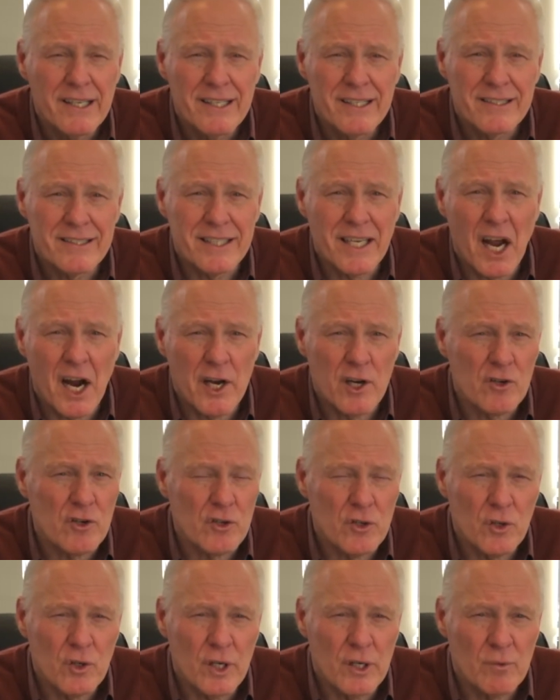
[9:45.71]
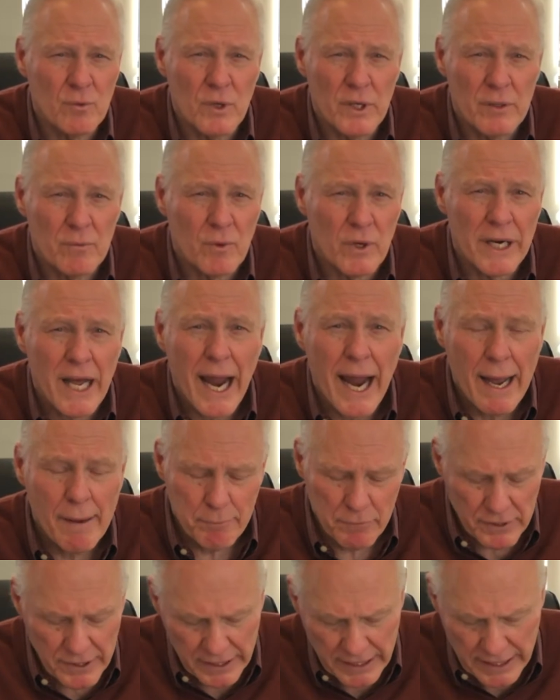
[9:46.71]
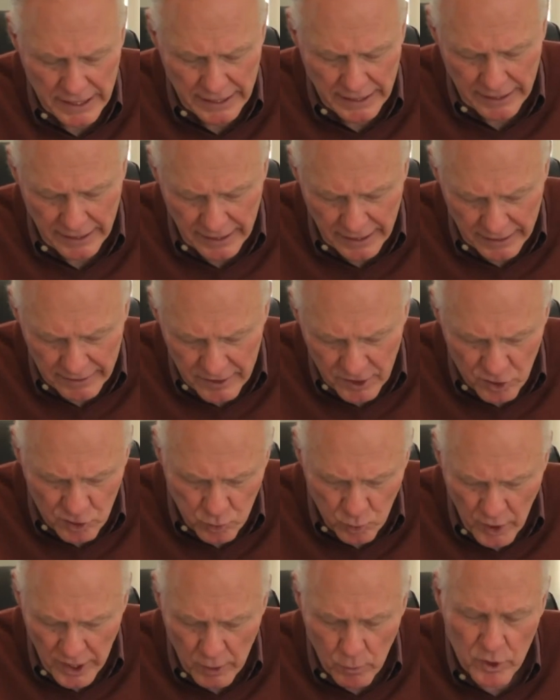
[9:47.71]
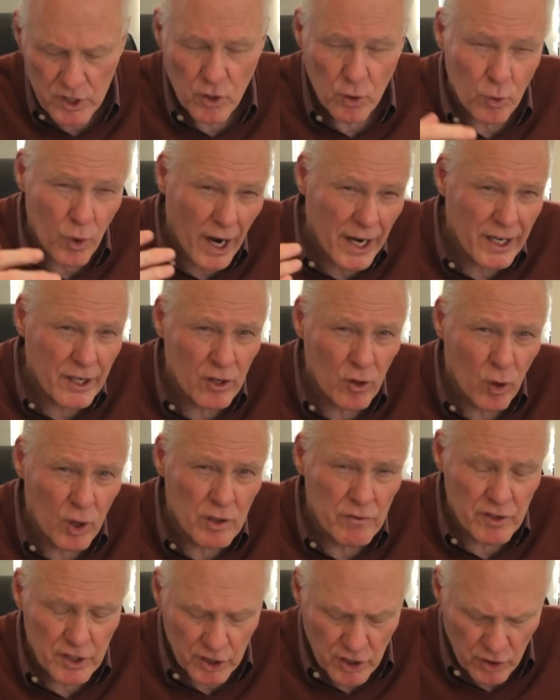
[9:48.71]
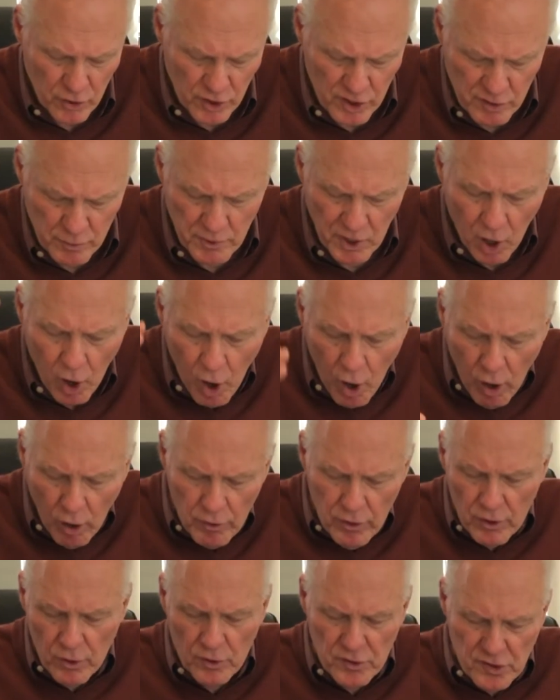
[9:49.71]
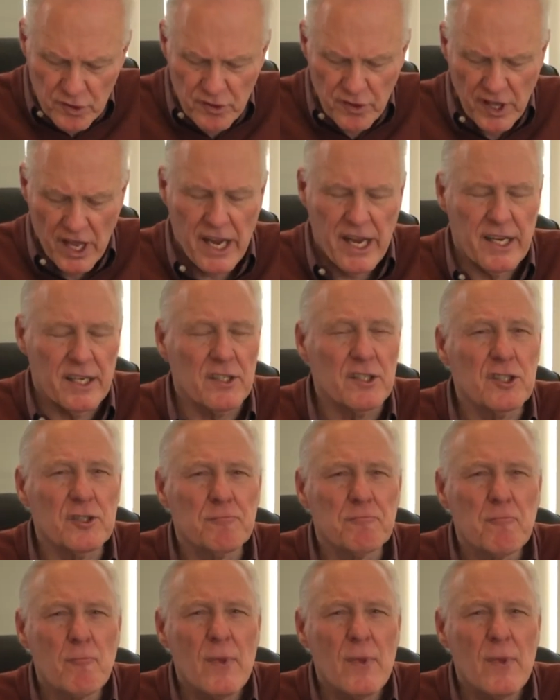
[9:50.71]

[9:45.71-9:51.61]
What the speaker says: see how you're doing, what happened this week, when you write a note of encouragement, all those things